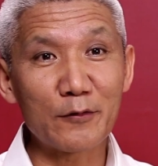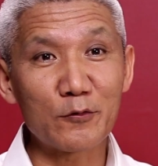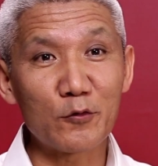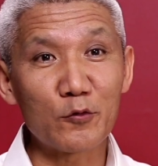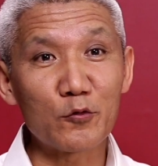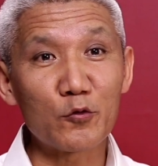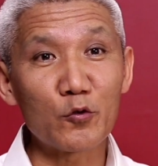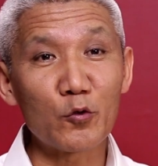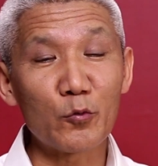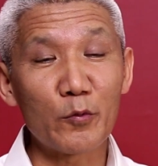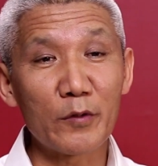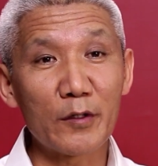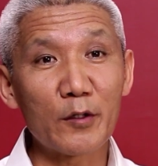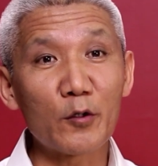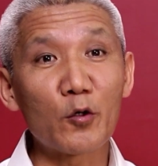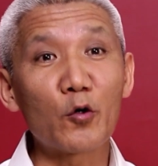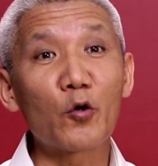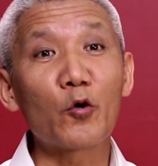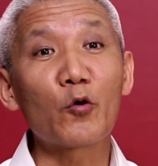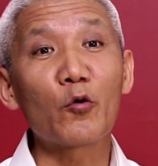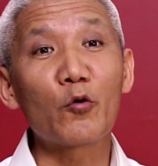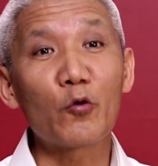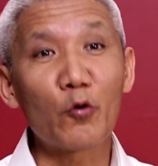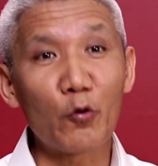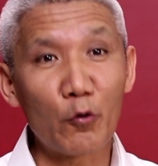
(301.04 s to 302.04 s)
has to do with
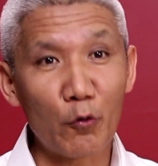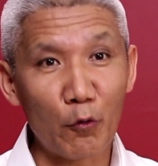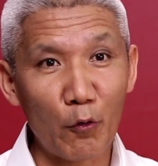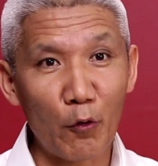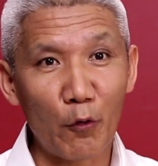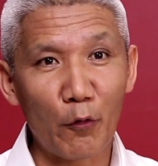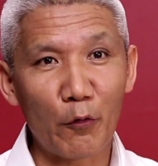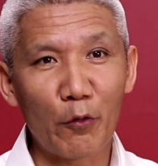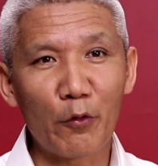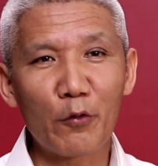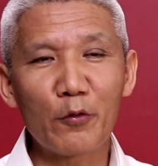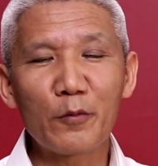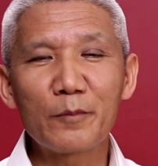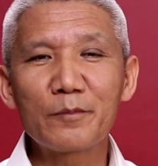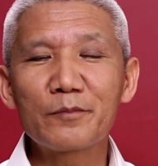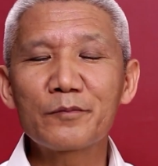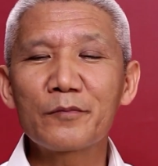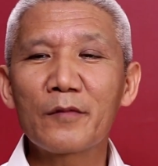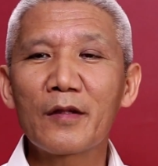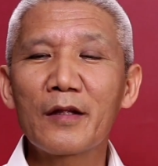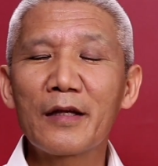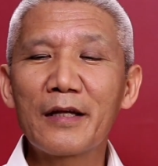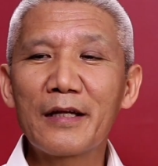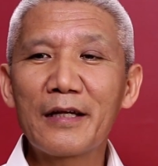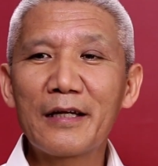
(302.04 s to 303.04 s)
growth,
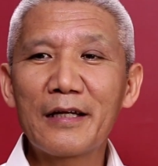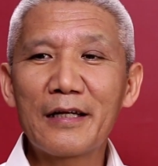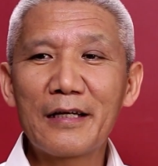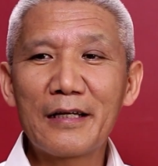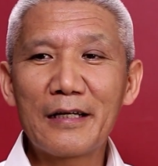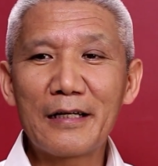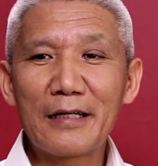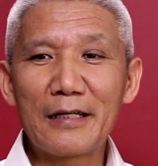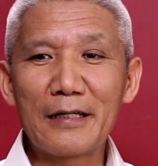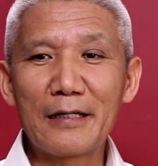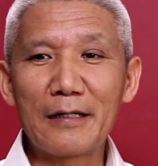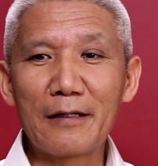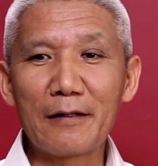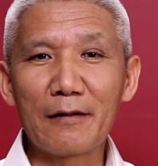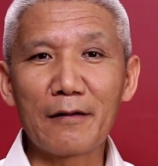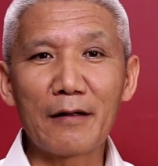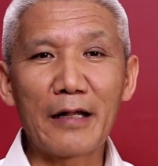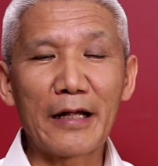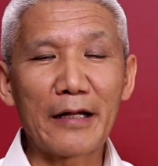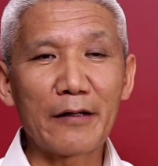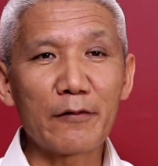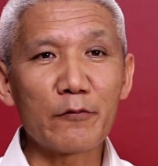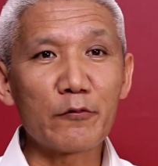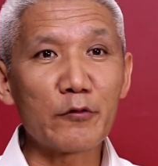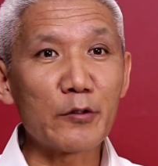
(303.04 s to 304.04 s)

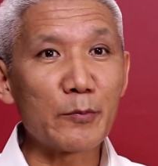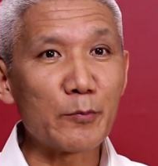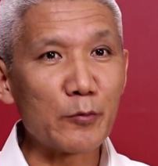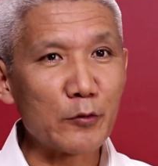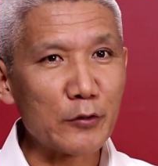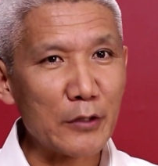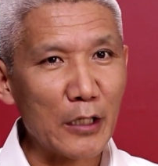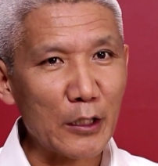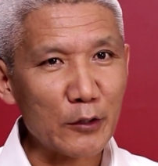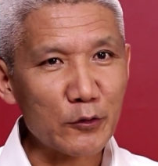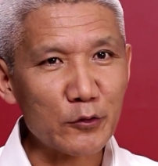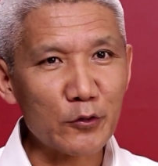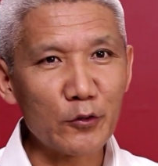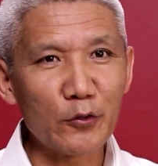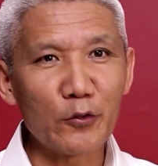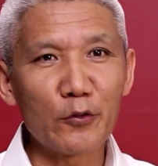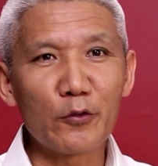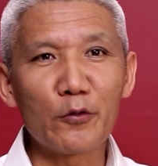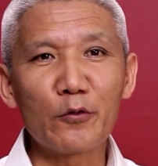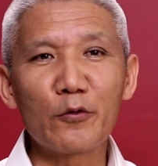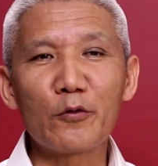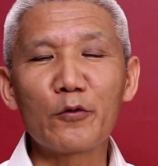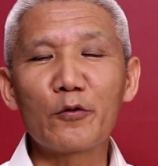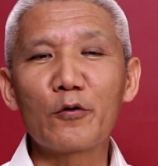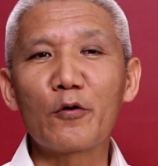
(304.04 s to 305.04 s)
like
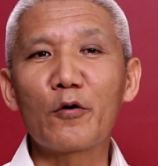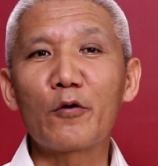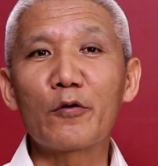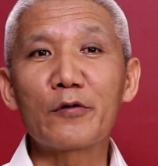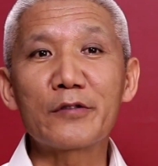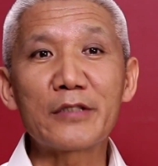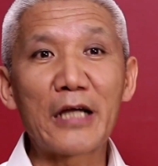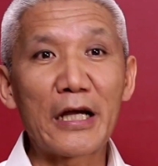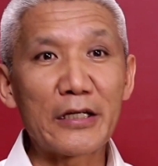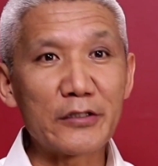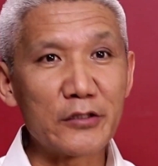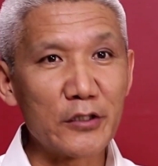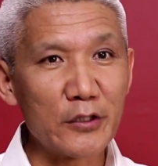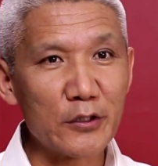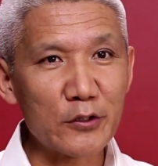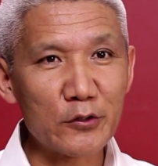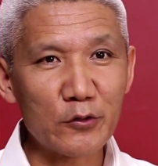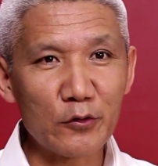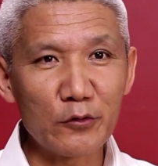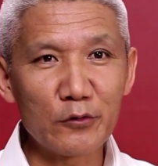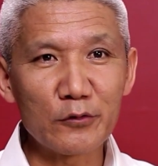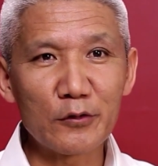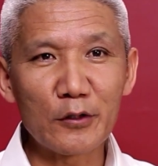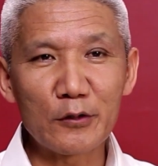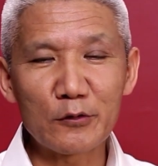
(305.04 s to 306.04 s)
reproduction or
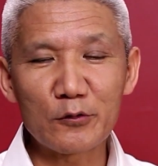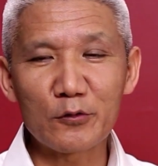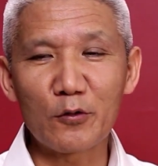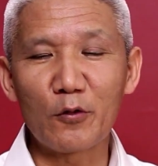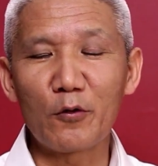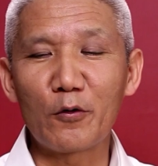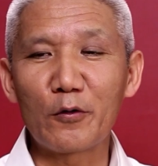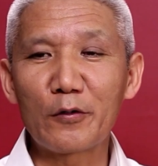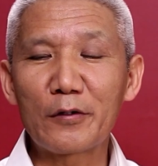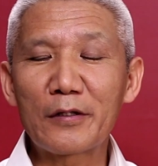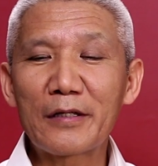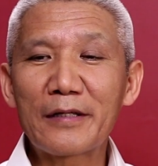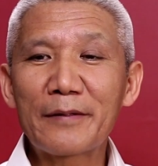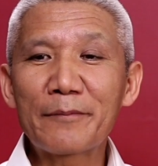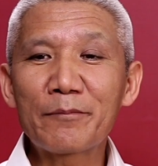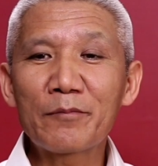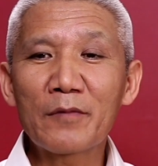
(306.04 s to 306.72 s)
digestion and so on.